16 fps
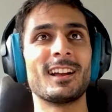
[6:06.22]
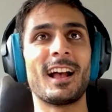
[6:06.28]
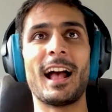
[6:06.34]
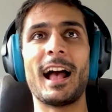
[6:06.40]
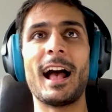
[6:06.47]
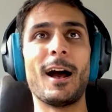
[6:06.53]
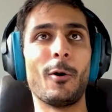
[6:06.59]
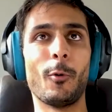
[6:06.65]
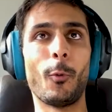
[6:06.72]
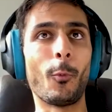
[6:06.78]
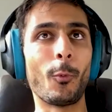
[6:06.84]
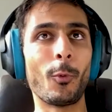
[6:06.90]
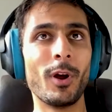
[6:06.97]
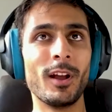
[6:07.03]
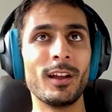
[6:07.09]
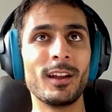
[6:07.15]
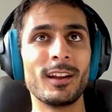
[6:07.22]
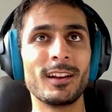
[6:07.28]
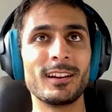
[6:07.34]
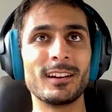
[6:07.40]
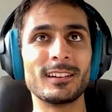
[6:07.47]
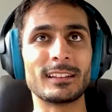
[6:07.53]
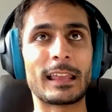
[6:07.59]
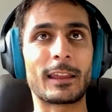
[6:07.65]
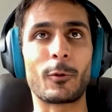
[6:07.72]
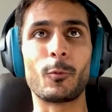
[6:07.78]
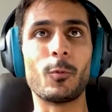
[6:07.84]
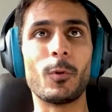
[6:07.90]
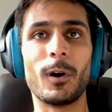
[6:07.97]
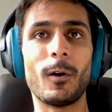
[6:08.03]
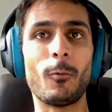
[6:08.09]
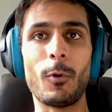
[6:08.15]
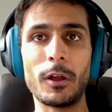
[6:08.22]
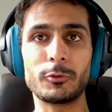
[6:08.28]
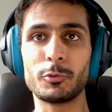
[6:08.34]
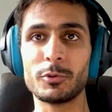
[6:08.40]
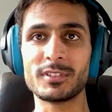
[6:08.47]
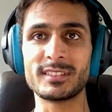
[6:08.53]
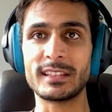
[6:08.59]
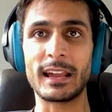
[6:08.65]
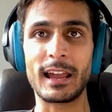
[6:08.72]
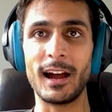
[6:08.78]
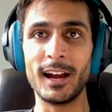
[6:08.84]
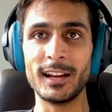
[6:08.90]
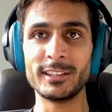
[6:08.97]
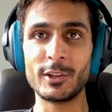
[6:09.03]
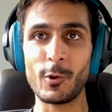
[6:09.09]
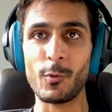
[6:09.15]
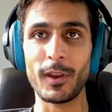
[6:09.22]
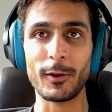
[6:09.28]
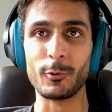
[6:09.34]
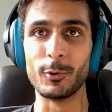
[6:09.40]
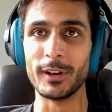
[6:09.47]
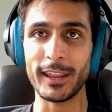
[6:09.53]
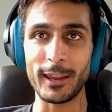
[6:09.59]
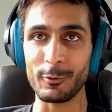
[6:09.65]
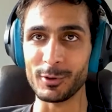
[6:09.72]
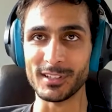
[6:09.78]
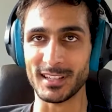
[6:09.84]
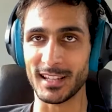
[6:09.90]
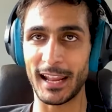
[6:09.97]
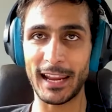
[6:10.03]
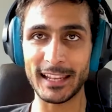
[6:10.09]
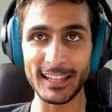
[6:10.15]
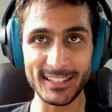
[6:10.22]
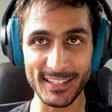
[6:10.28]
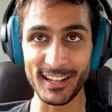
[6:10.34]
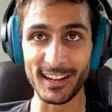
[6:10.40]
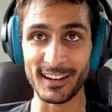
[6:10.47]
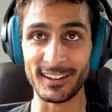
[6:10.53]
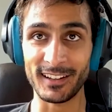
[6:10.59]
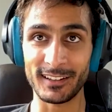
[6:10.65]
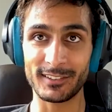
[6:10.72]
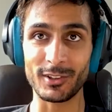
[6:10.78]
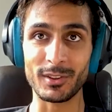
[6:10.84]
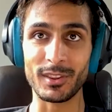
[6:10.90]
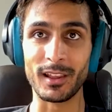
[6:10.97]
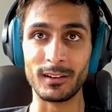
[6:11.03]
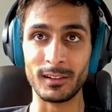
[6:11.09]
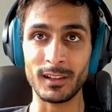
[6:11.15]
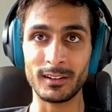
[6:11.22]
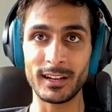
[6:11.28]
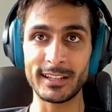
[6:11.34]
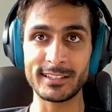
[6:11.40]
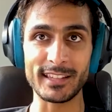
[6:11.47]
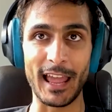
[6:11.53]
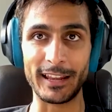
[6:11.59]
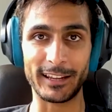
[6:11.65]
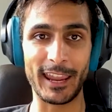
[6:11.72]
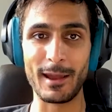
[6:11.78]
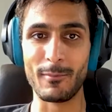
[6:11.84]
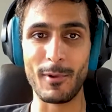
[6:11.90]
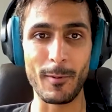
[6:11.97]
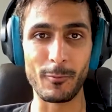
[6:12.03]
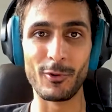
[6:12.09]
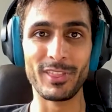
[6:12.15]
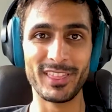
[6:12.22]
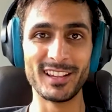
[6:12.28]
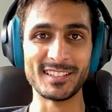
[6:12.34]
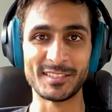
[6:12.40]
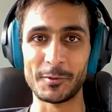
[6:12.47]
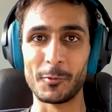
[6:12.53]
How? Like, what was the guy doing when he was, like, listening to the lyrics and came up with these